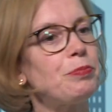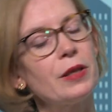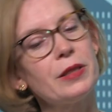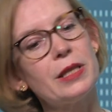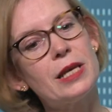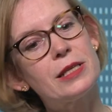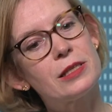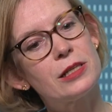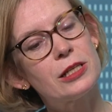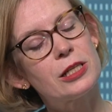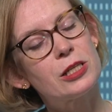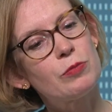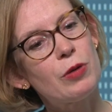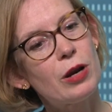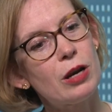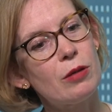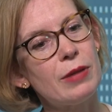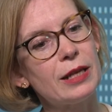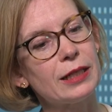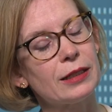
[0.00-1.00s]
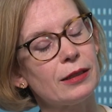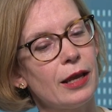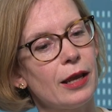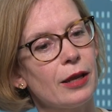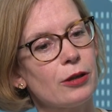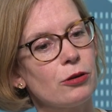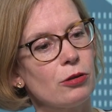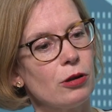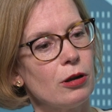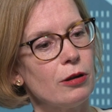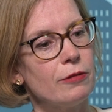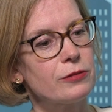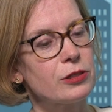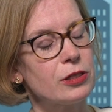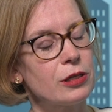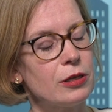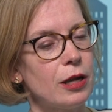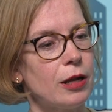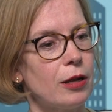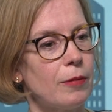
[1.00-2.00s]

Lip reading: And there's an experimental aircraft